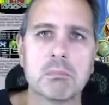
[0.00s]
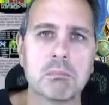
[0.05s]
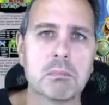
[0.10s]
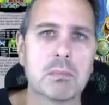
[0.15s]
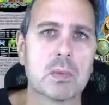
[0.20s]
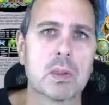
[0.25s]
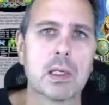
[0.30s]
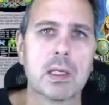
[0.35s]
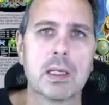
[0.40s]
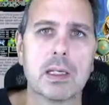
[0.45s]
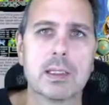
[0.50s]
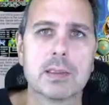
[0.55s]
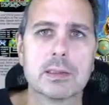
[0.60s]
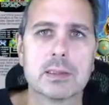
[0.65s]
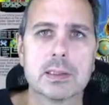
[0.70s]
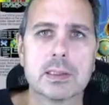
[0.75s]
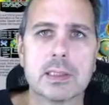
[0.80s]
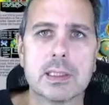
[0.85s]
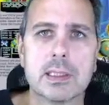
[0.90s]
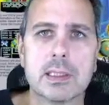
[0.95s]
Okay, so
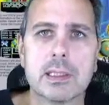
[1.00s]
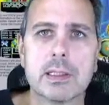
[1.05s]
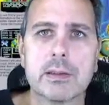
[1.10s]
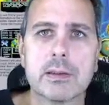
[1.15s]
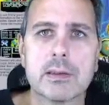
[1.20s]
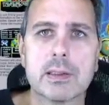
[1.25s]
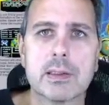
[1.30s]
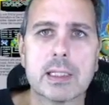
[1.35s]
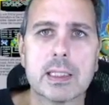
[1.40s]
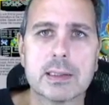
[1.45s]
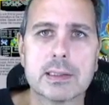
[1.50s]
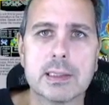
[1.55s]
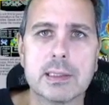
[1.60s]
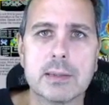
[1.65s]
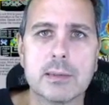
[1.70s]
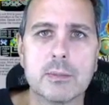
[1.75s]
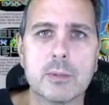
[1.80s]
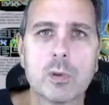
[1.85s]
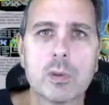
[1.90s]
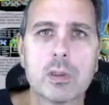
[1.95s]
just need 119
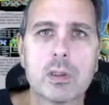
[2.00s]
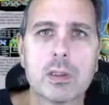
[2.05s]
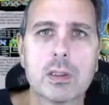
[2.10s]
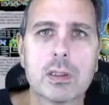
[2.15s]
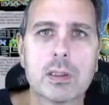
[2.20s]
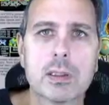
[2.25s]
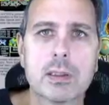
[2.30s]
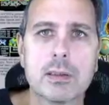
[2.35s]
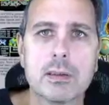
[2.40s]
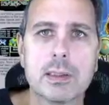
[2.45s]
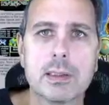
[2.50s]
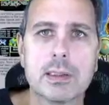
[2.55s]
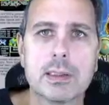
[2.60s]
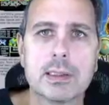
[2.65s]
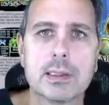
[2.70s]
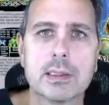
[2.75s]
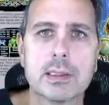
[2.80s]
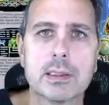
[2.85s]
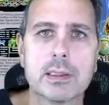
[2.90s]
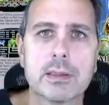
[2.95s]
more, and Glenn
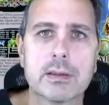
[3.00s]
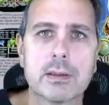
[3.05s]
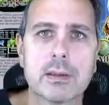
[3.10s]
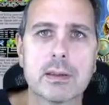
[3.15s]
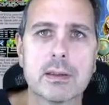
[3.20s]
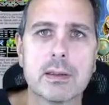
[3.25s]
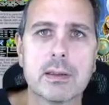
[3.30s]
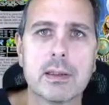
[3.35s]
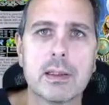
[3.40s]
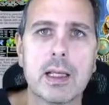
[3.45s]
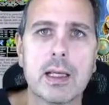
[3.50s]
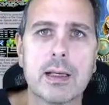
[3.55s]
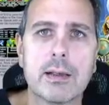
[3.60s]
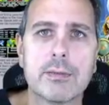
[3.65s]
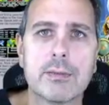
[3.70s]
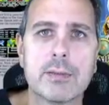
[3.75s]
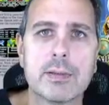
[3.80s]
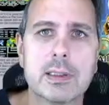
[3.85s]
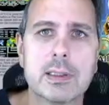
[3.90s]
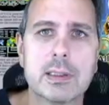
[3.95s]
needs
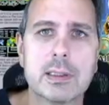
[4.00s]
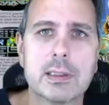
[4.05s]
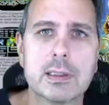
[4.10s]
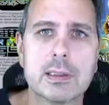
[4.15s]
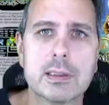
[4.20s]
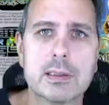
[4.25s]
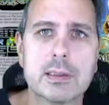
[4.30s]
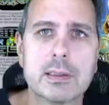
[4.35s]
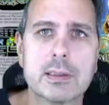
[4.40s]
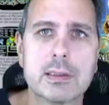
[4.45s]
111.